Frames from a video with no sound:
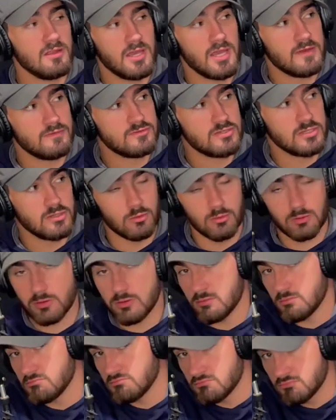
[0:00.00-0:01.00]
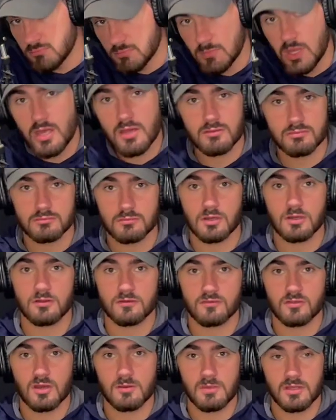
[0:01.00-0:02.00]
AFC North? Yeah, well,
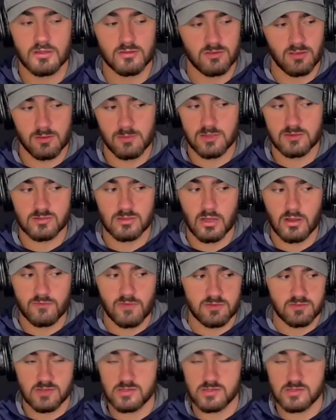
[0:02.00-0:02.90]
it's gonna be a slugfest.